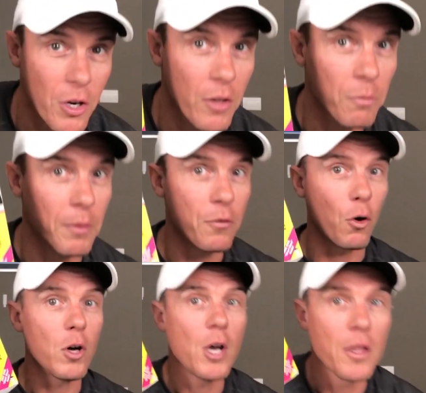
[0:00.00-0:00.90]
showed this
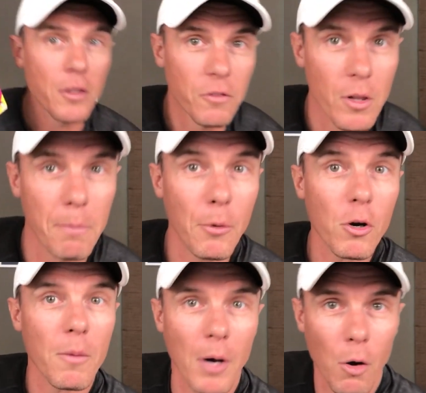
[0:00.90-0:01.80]
before. So the
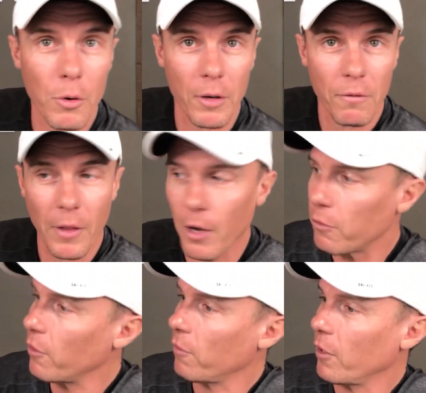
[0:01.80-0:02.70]
book I'm holding, for
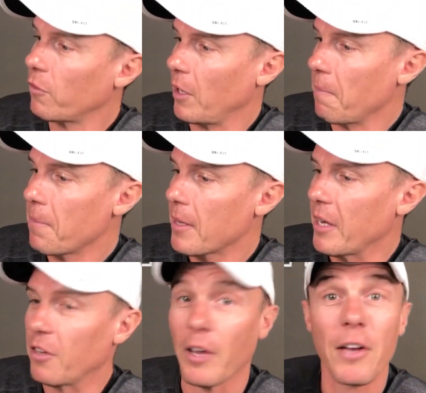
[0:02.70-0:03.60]
those just listening,
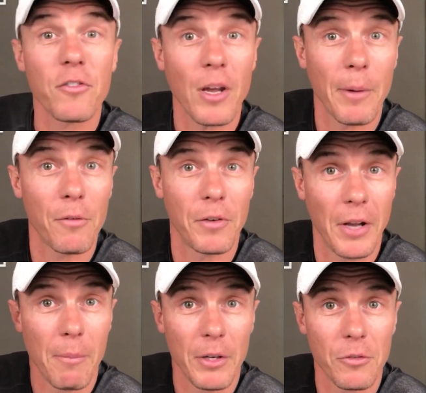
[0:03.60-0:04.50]
is HTML for
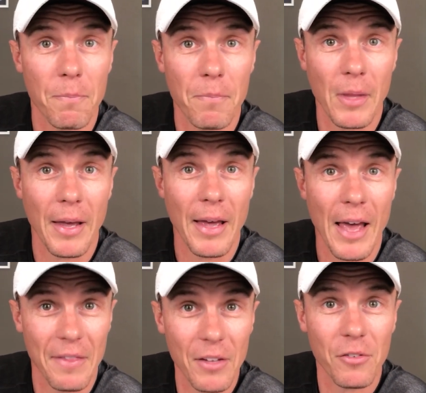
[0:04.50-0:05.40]
Dummies.
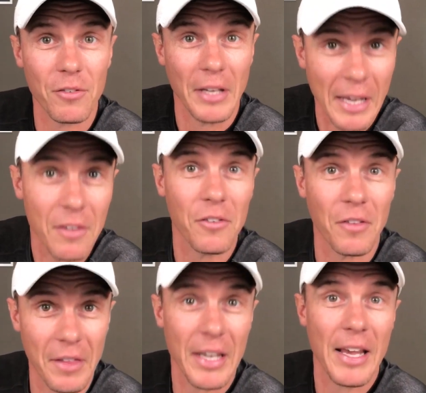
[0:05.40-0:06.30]
And this
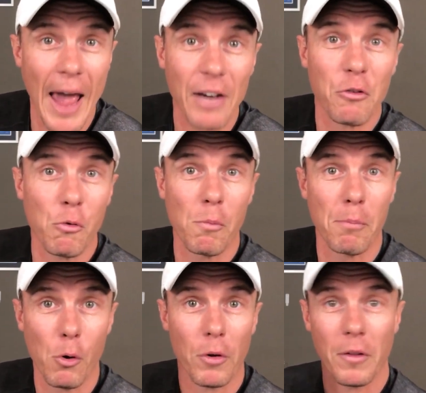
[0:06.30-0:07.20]
is the actual
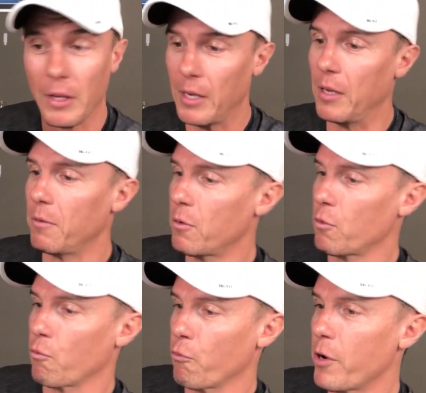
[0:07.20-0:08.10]
book, the
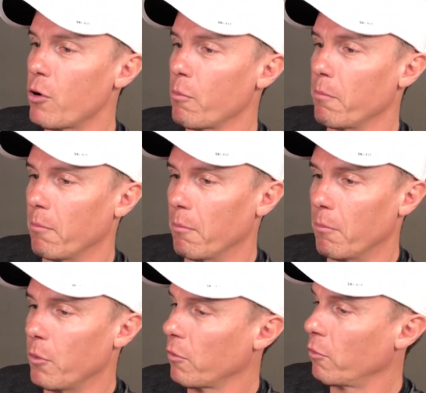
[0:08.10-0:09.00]
real
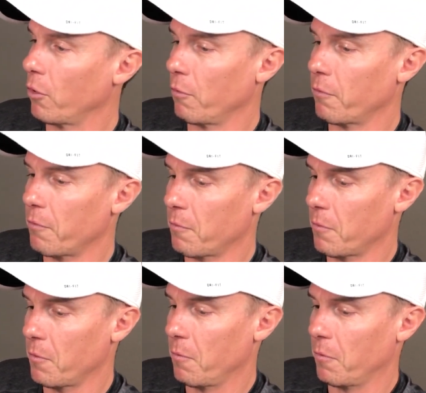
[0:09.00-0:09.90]
sort of
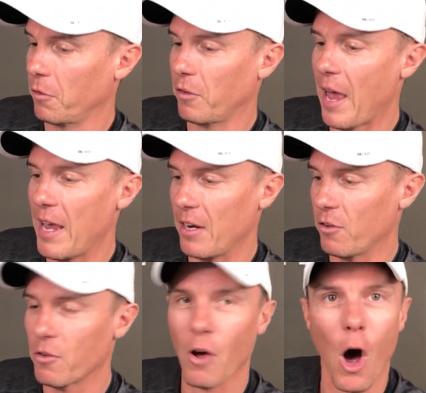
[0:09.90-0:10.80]

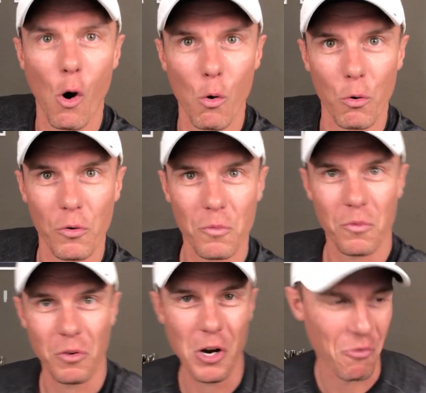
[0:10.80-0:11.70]
stained, old,
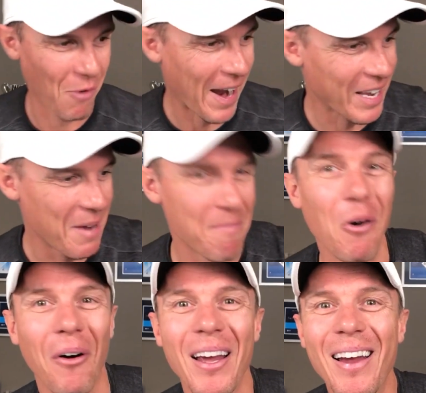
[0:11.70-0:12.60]
raggedy
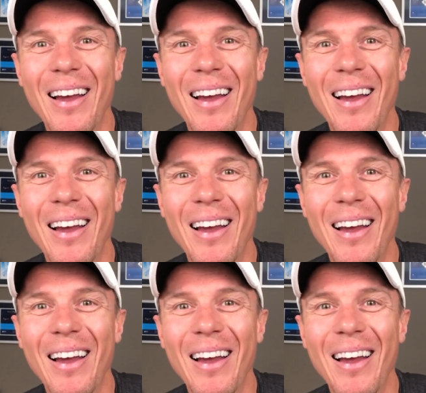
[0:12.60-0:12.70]
book